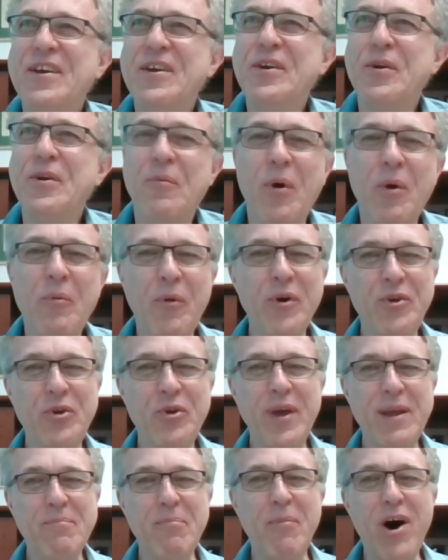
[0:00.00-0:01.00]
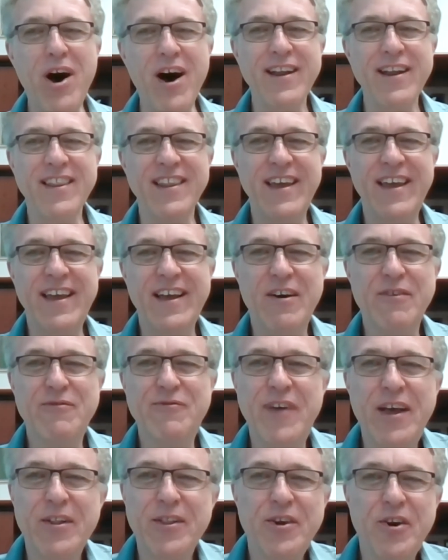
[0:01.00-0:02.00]
When we're doing modeling, a
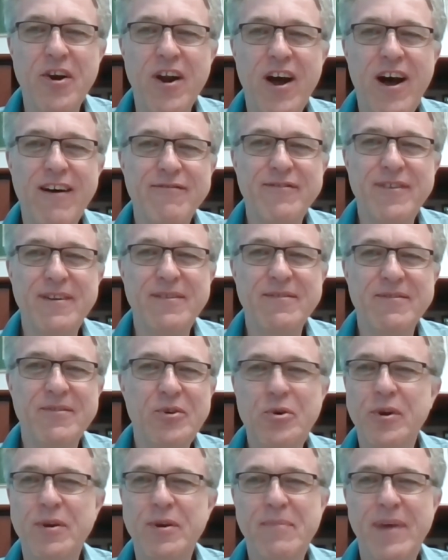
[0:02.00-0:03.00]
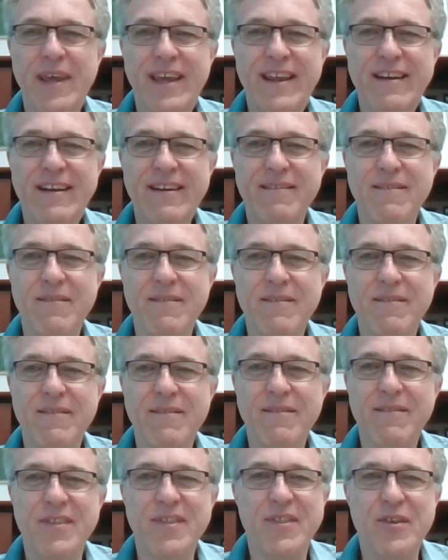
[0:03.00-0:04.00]
failure often could mean
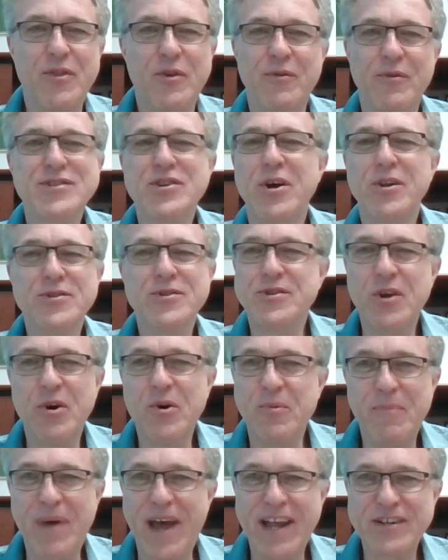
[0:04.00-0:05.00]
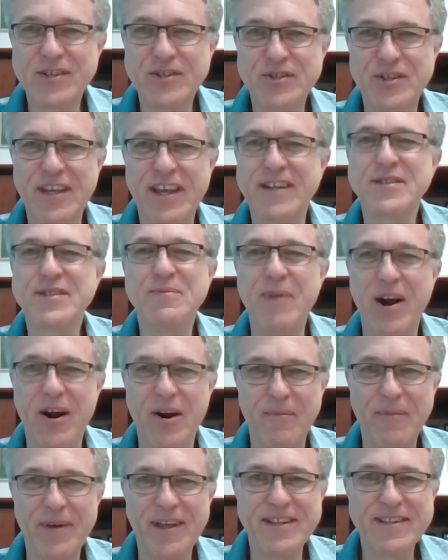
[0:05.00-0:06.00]
the results don't match the
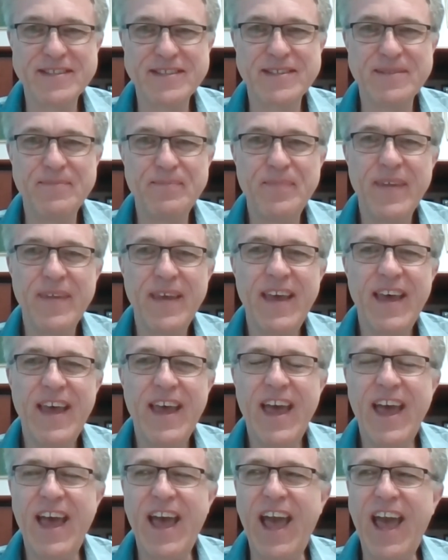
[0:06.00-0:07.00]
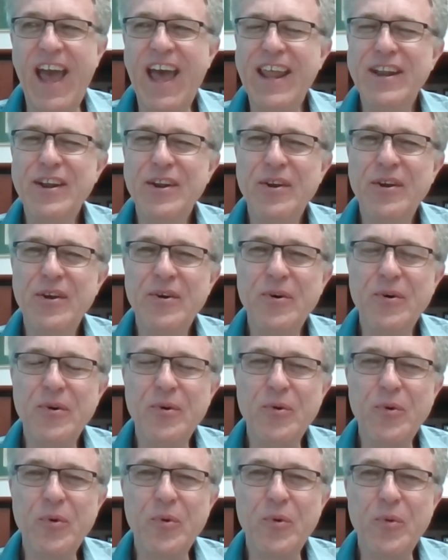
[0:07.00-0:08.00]
experiments. And
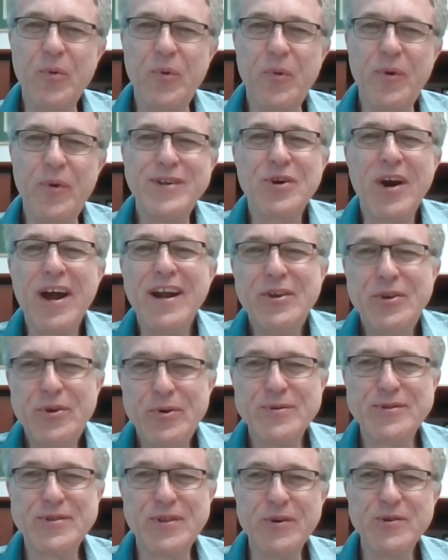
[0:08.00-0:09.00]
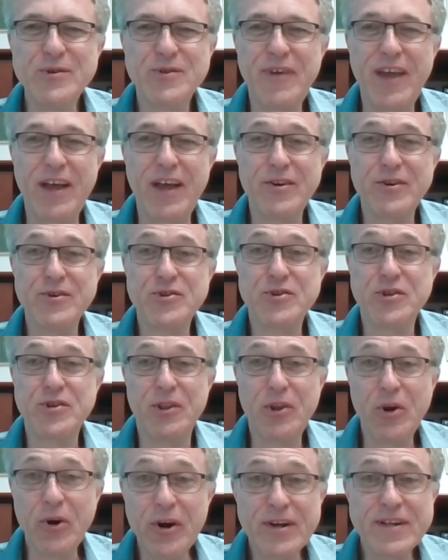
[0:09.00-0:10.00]
we try to use those failures to
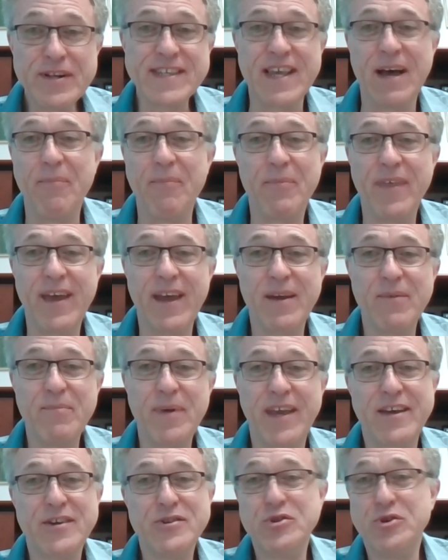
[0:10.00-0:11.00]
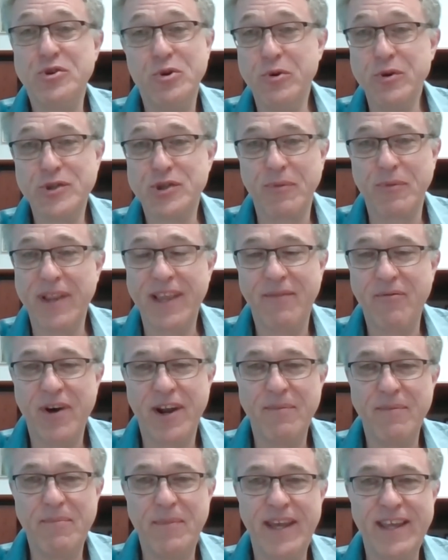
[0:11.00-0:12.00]
learn something, because usually
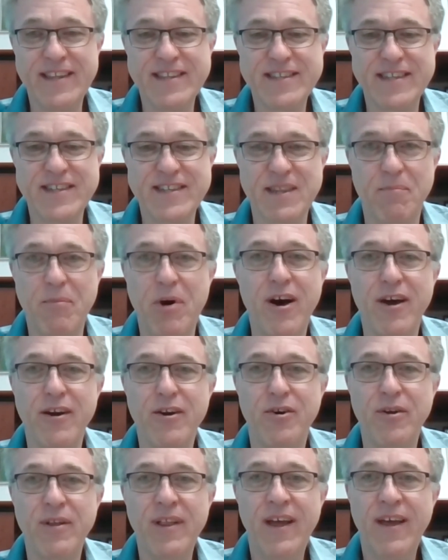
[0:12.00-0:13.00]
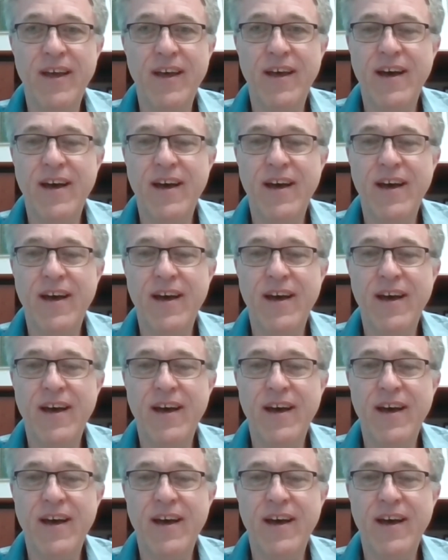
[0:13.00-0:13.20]
what it means is the model